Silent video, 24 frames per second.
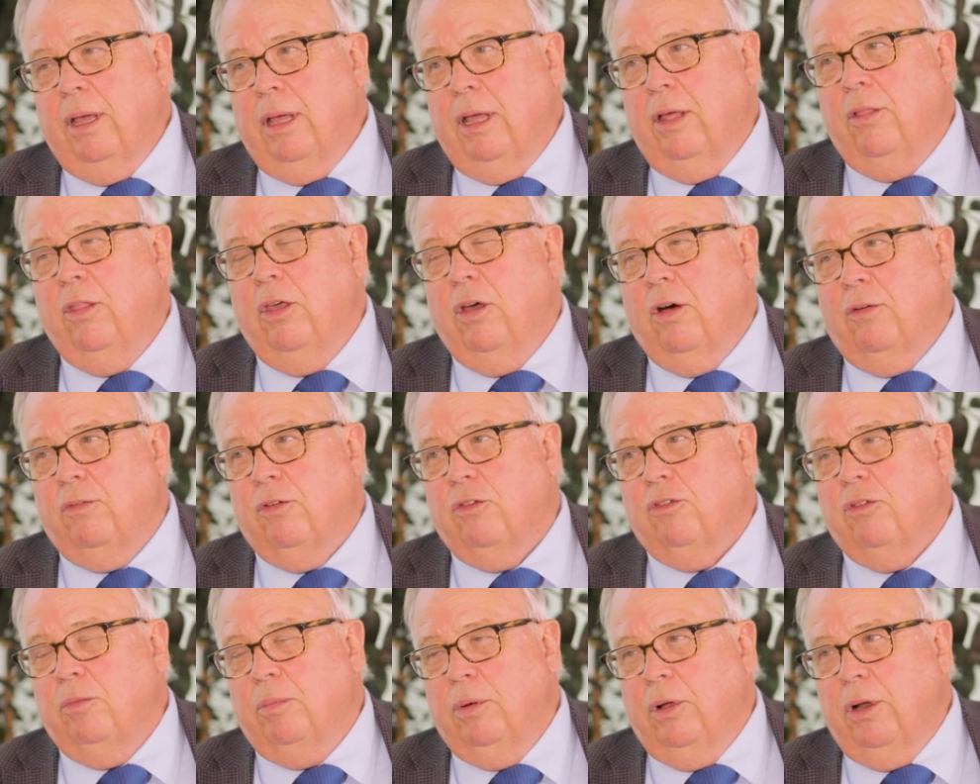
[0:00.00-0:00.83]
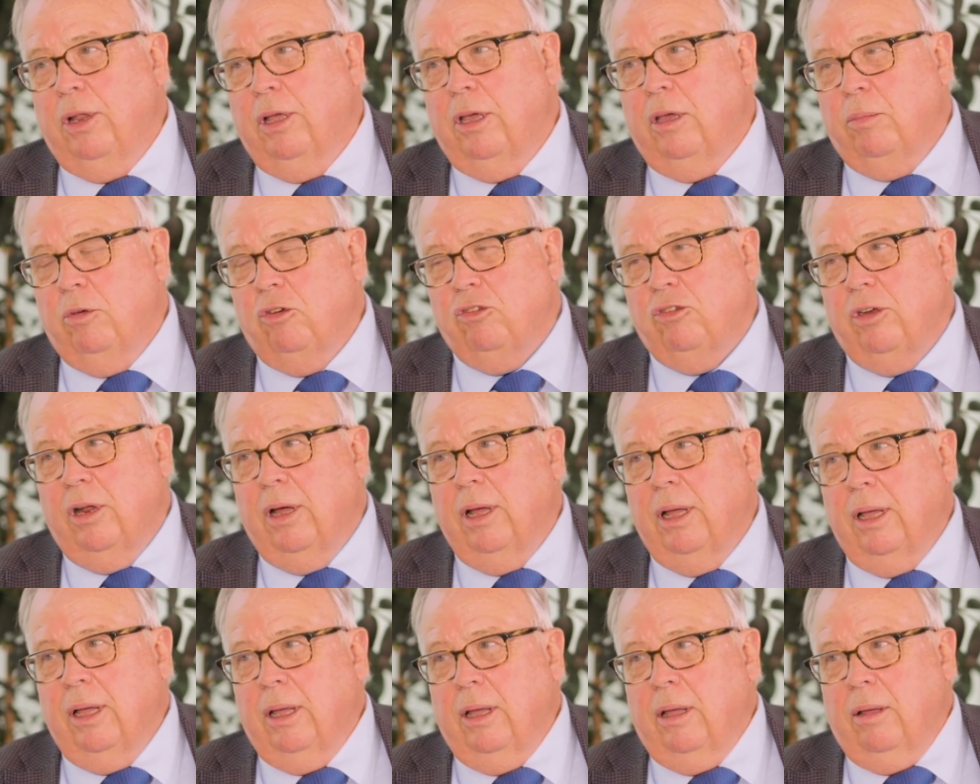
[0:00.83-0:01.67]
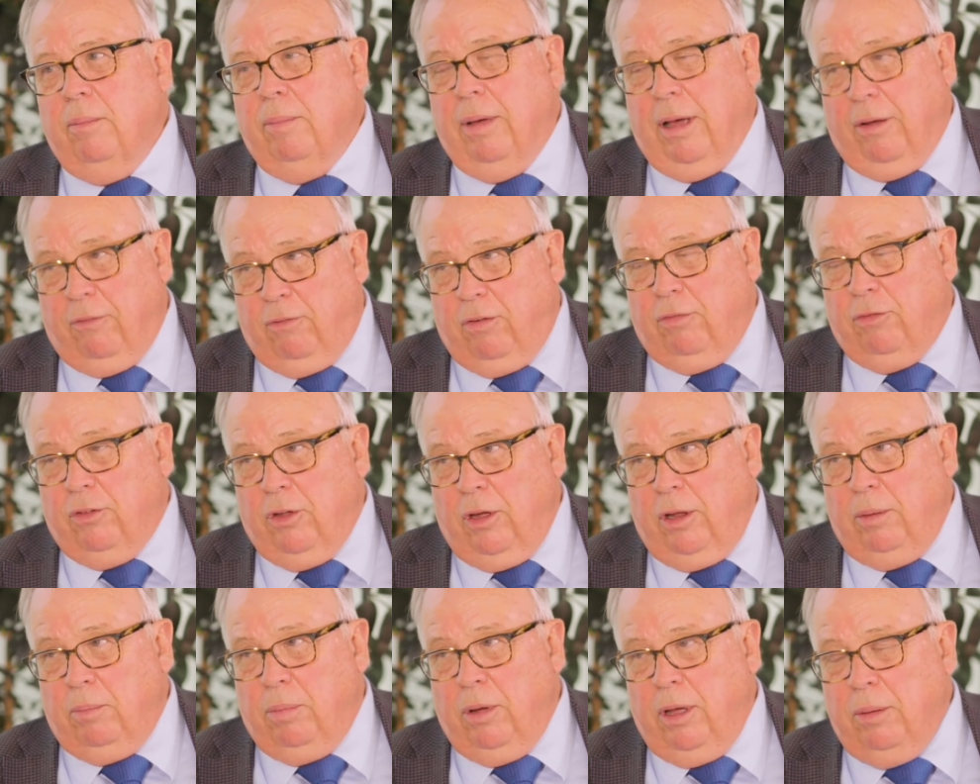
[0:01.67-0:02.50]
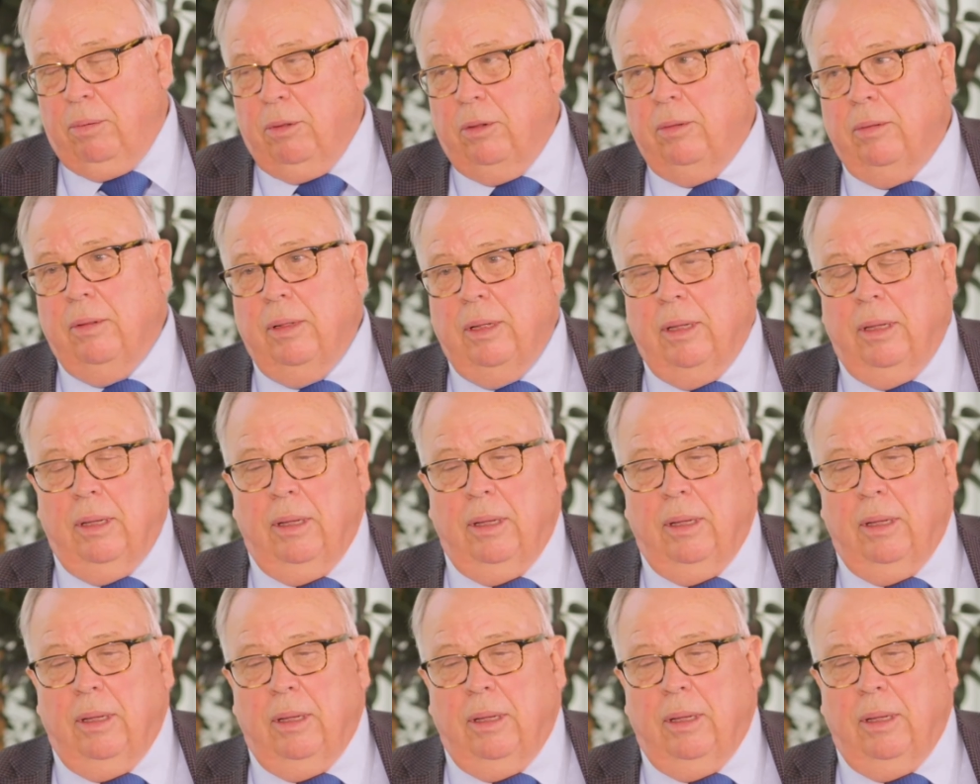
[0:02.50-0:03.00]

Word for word: in the Office of Building Commissioner, about 15 people,